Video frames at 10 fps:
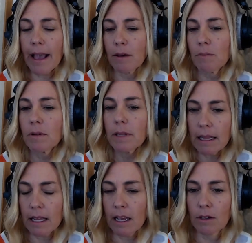
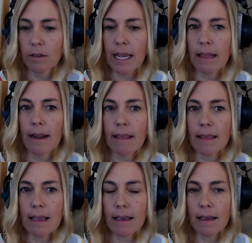completely agree that I
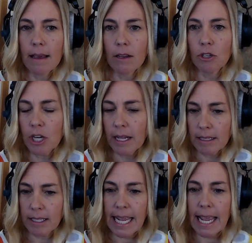think
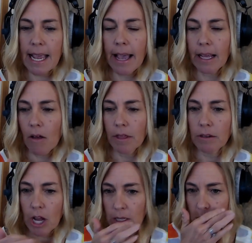Gen Z, I get all
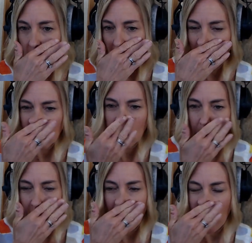the gens wrong,
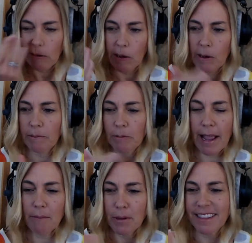so I don't know,
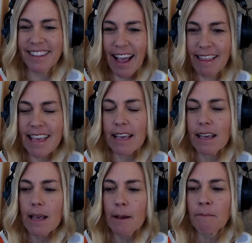right? But I
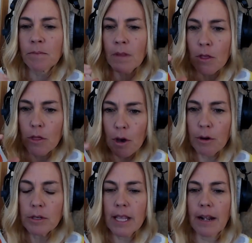think
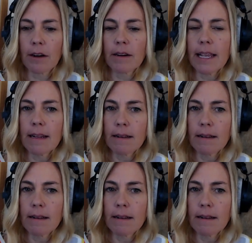those that are